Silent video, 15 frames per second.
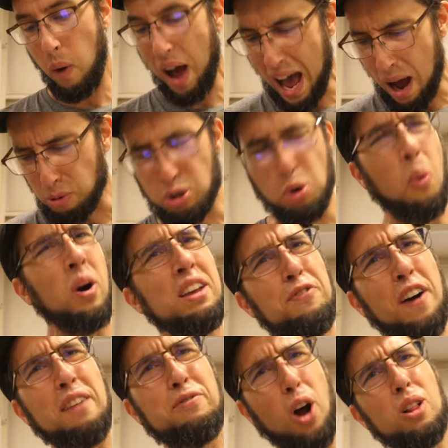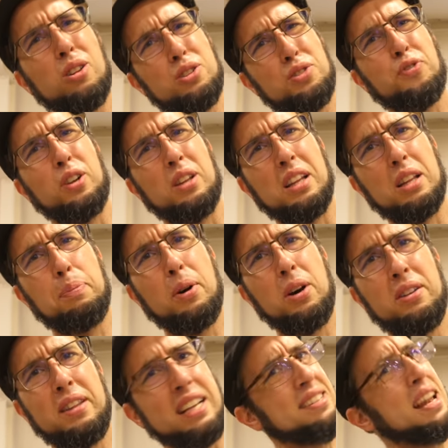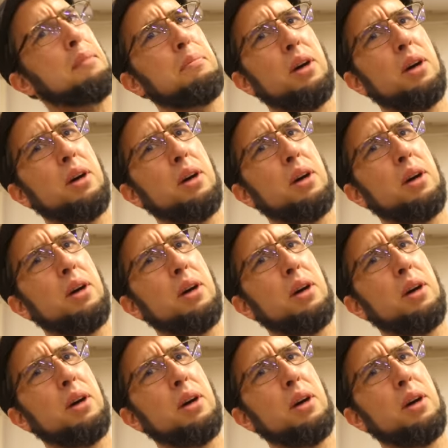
Wow, $25 for a Lilliput? That's not